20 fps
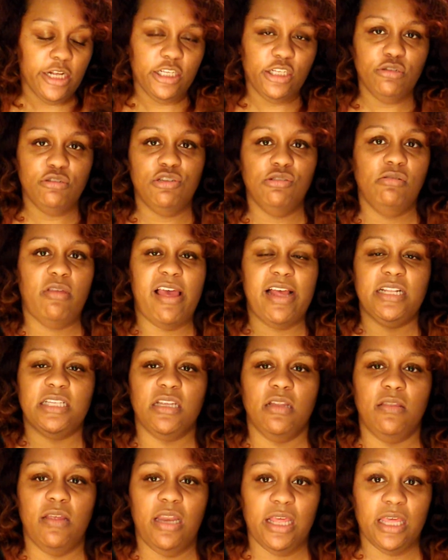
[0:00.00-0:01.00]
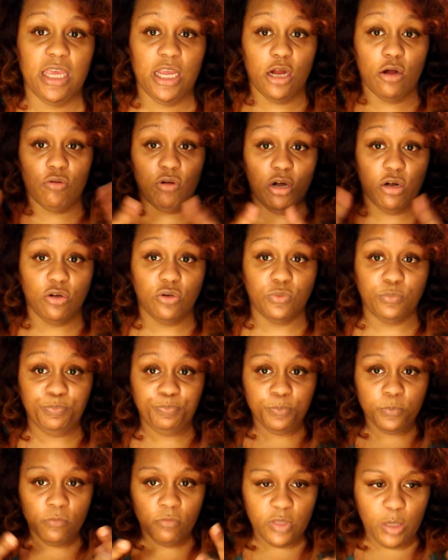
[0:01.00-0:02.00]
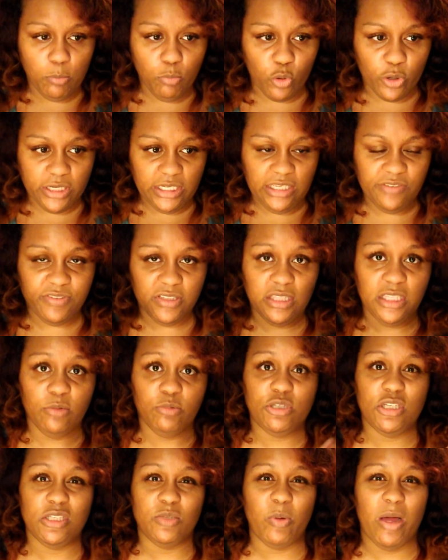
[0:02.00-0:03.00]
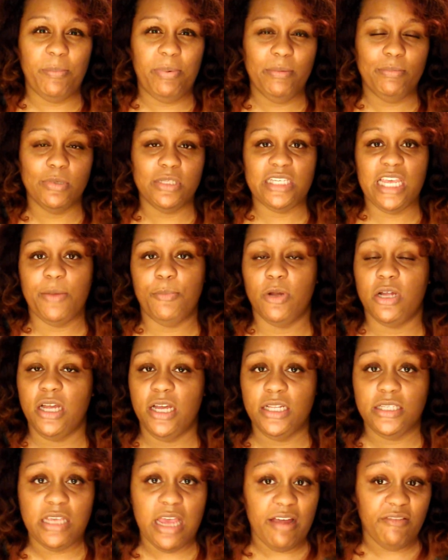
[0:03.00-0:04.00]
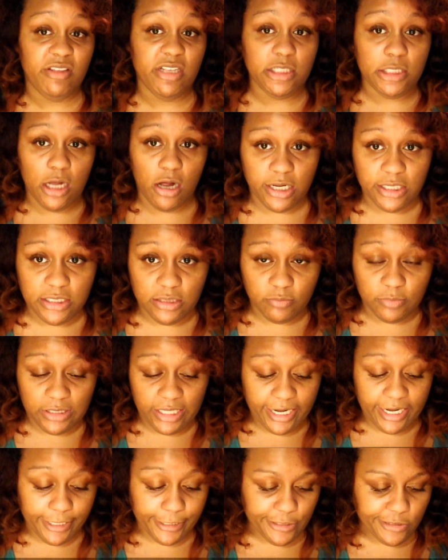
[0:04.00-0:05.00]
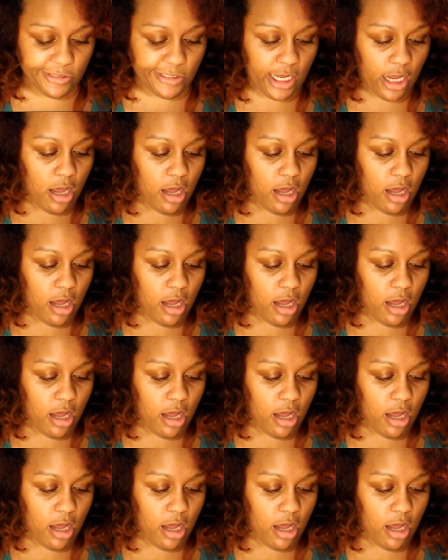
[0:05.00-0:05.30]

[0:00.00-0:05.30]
you do that so that it can grow more evenly, which is why people with taper cuts have these awesome layers.